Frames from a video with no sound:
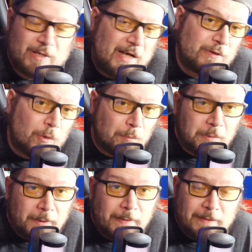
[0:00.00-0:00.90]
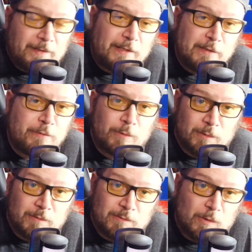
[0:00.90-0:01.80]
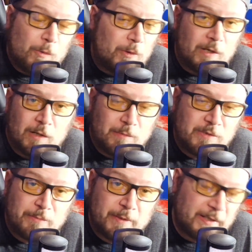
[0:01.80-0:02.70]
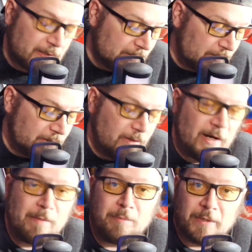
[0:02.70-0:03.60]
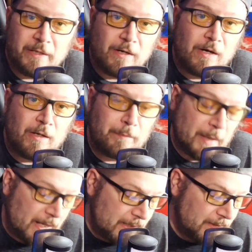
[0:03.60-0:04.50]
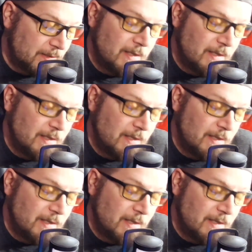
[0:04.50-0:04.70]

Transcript: don't play Cathedral or Always Awakening on here. I play it on my